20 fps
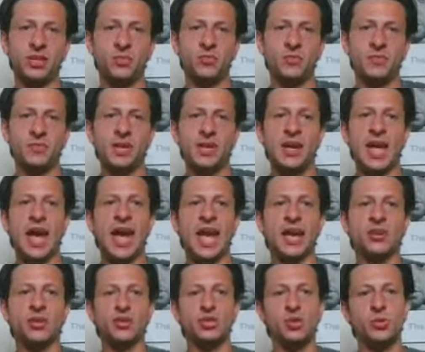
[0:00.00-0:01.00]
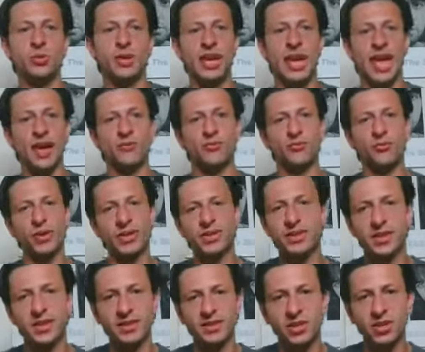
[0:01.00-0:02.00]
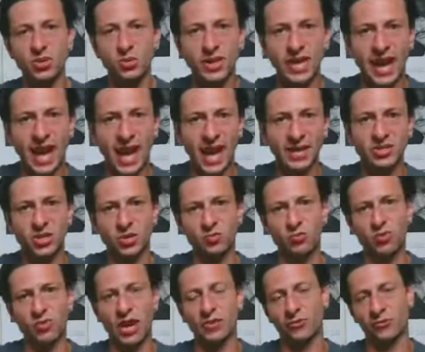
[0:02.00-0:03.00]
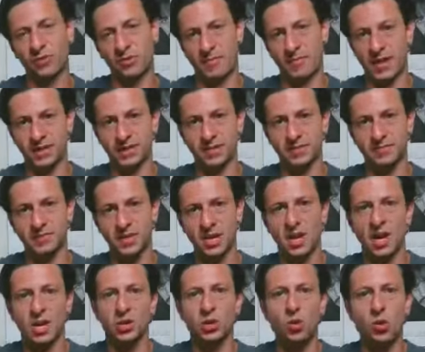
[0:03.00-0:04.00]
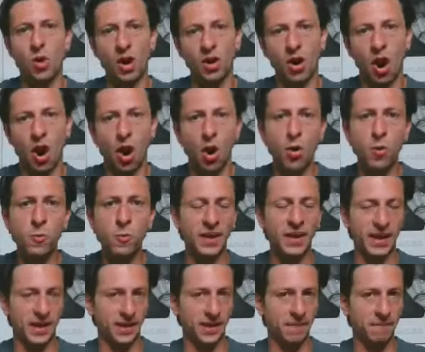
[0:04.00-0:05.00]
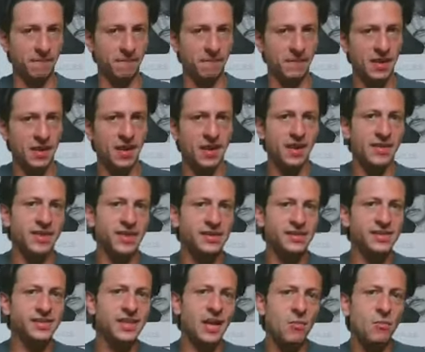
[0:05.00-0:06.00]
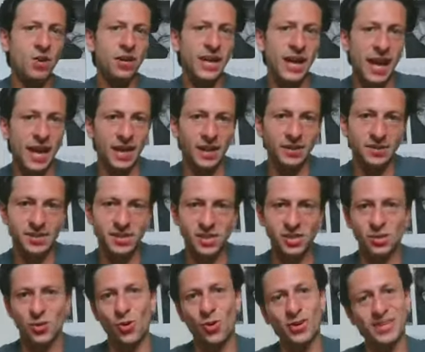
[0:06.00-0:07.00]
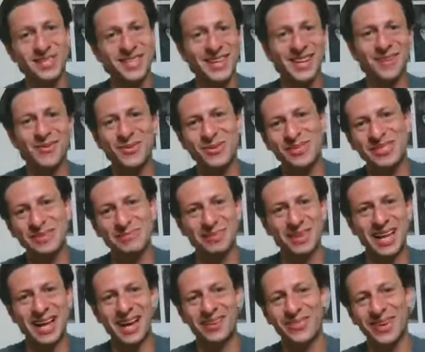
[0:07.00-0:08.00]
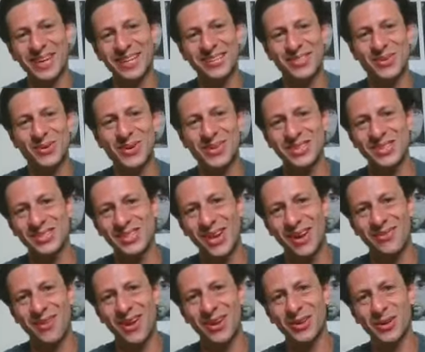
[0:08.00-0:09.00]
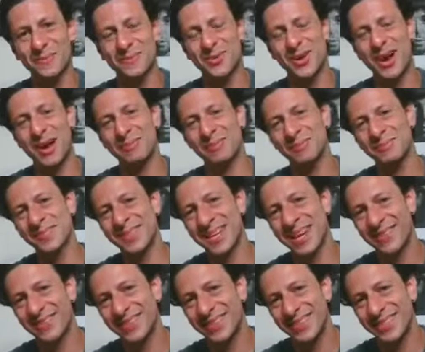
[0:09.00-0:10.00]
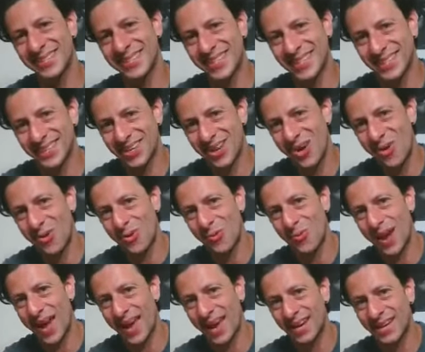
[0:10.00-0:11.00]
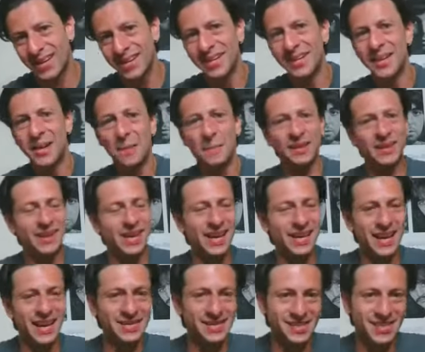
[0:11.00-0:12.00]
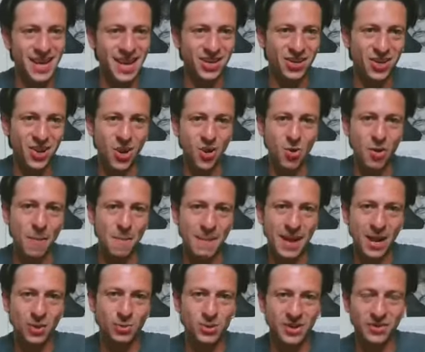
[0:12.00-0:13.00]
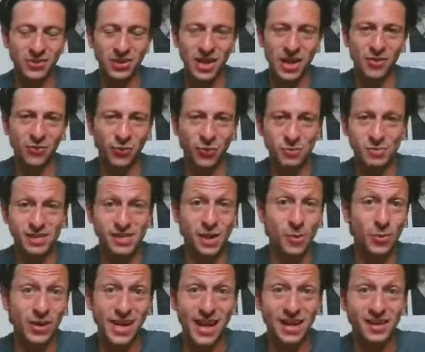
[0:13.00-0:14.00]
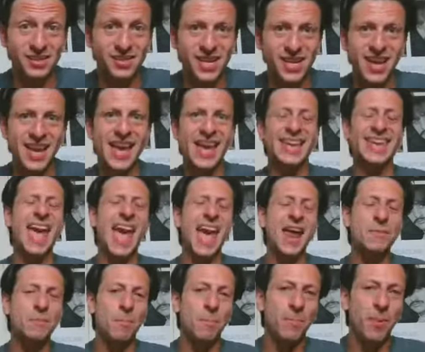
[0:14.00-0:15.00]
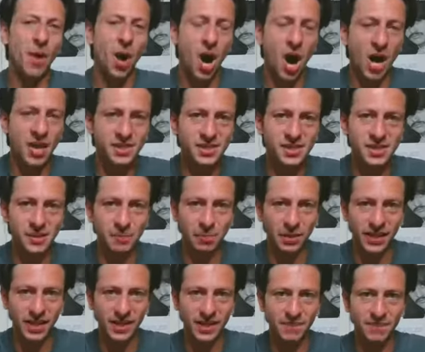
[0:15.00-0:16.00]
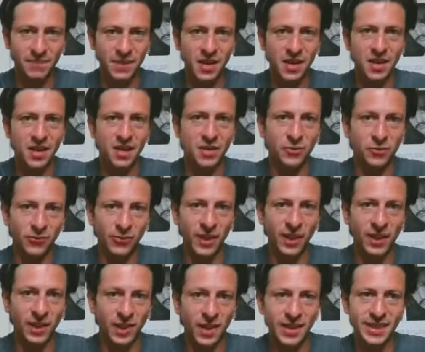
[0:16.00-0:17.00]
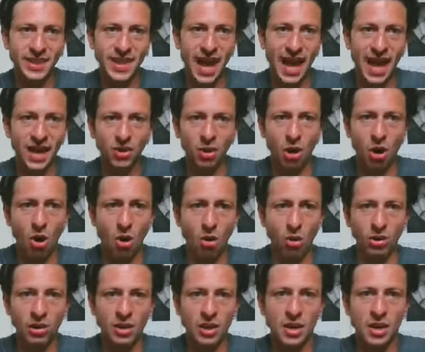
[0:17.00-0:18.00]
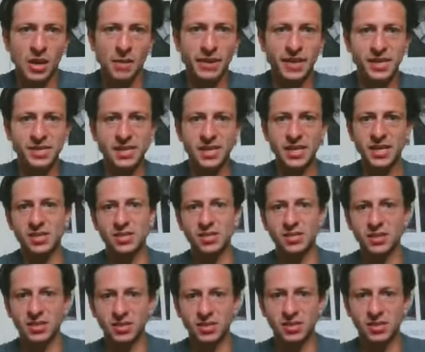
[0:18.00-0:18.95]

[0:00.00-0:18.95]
you, and you're doing everything that you can to run from it. You are hoping that someone else is going to give you some love and it's going to solve all your problems and everything's going to go away. But like I said, no amount of love from someone else can possibly fill that hole, because this